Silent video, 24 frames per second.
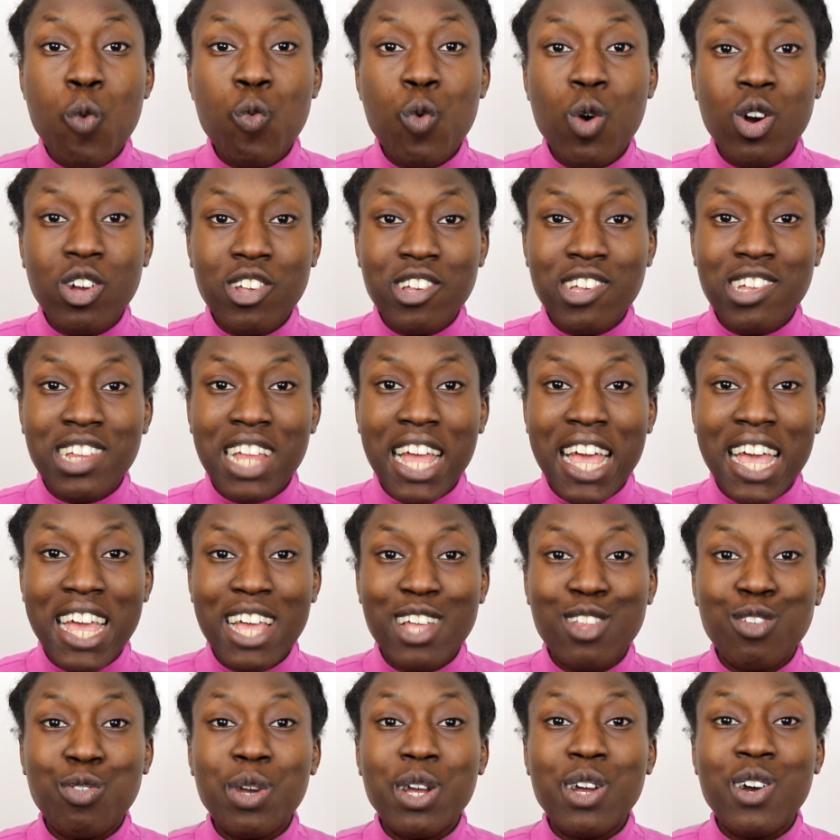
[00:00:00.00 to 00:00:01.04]
on wash
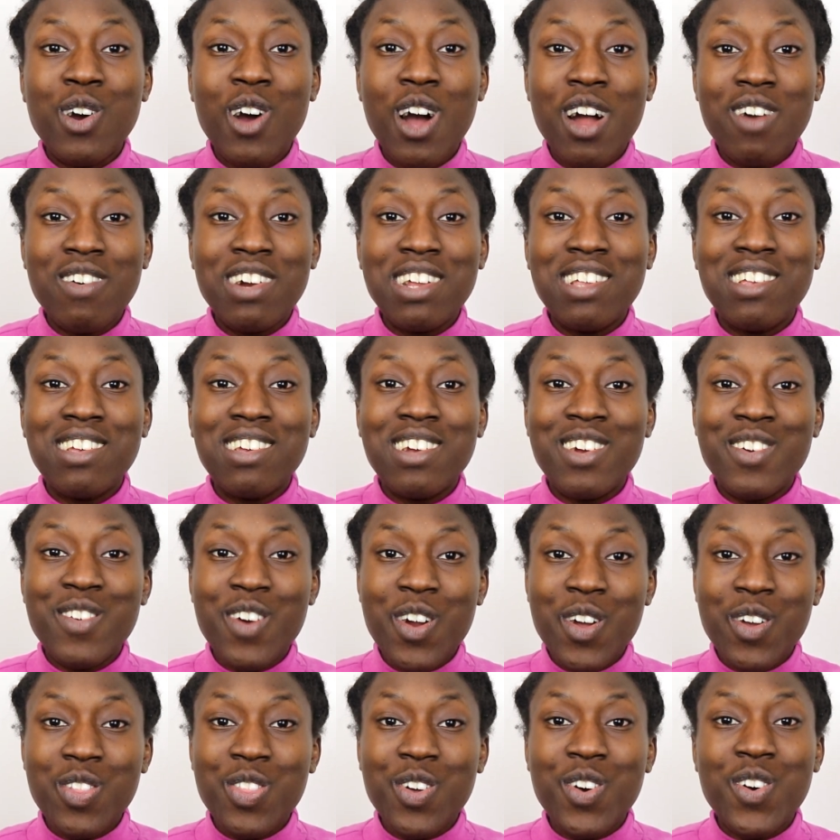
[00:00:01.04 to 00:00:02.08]
day to encourage
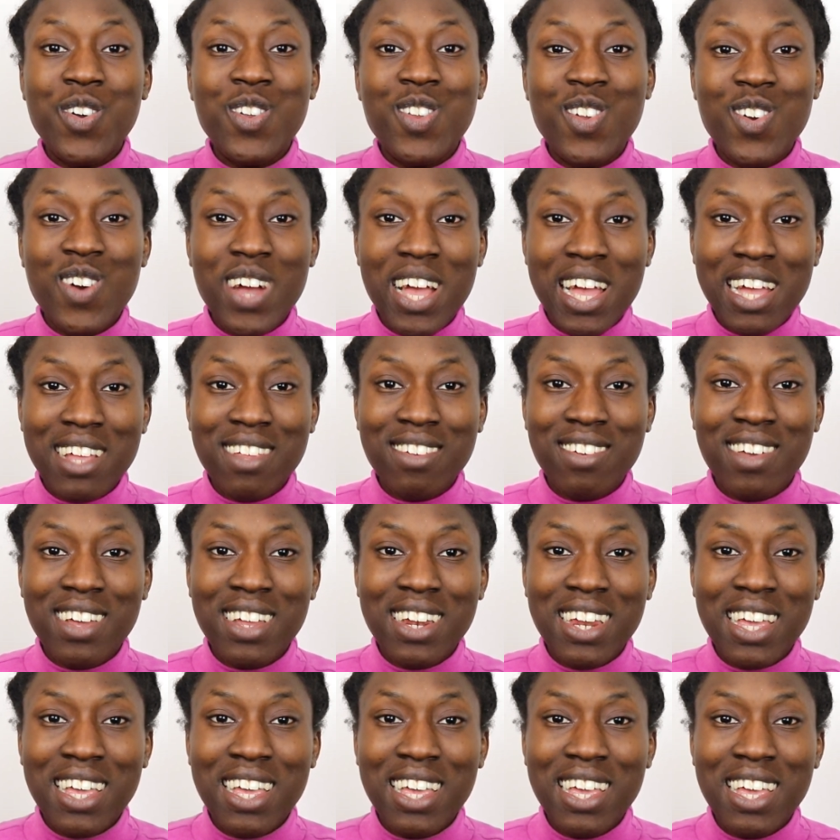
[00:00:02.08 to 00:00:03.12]
growth on your hair
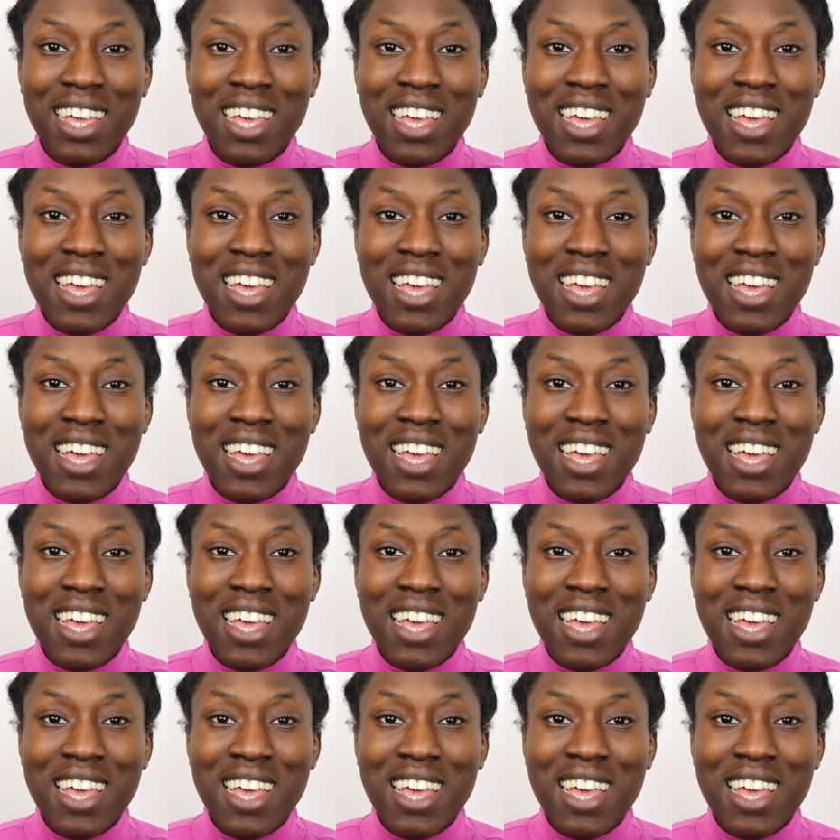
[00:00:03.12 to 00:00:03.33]
journey.